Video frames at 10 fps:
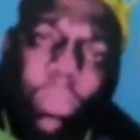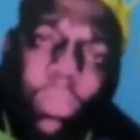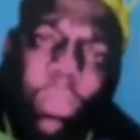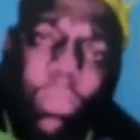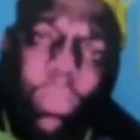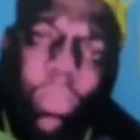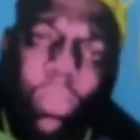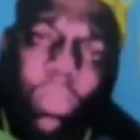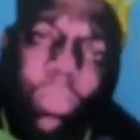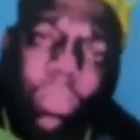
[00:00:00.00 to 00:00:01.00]

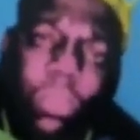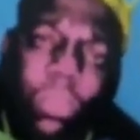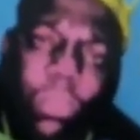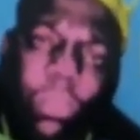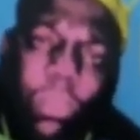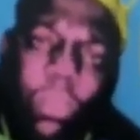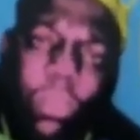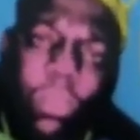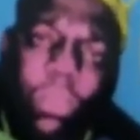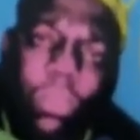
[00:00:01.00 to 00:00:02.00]

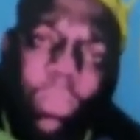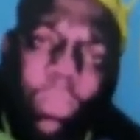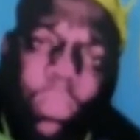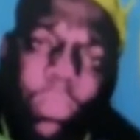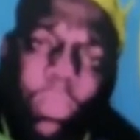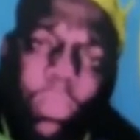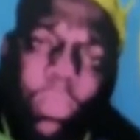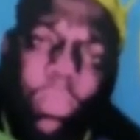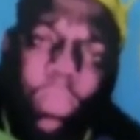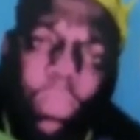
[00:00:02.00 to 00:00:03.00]

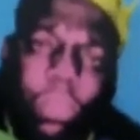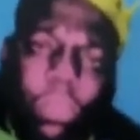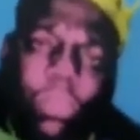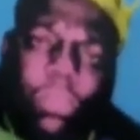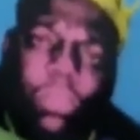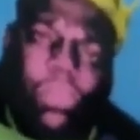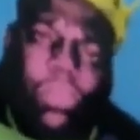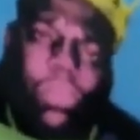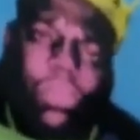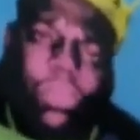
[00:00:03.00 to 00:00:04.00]

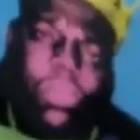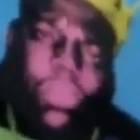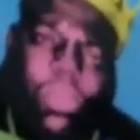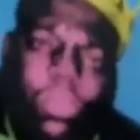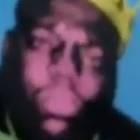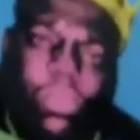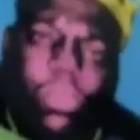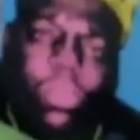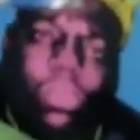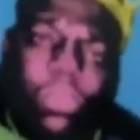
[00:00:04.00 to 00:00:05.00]

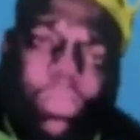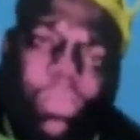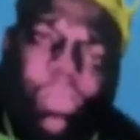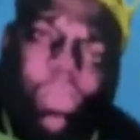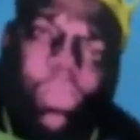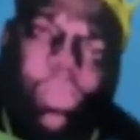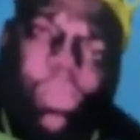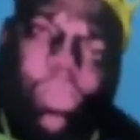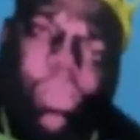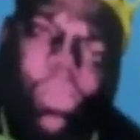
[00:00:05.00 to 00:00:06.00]

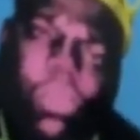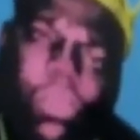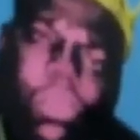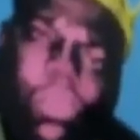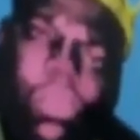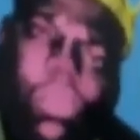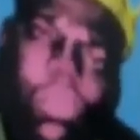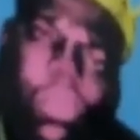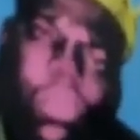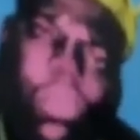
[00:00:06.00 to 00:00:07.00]

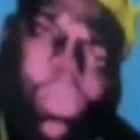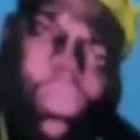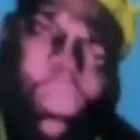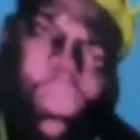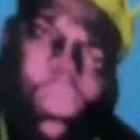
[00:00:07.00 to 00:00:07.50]
(silent)